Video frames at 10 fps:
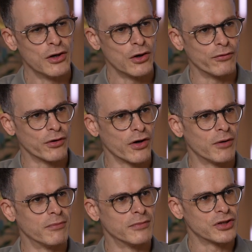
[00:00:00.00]

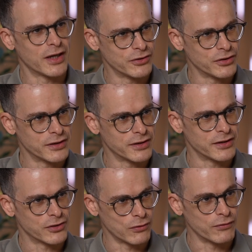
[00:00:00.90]
overcome challenges and
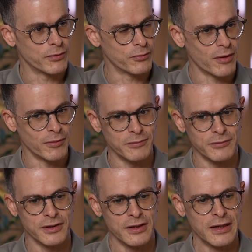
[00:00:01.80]
solve their problems.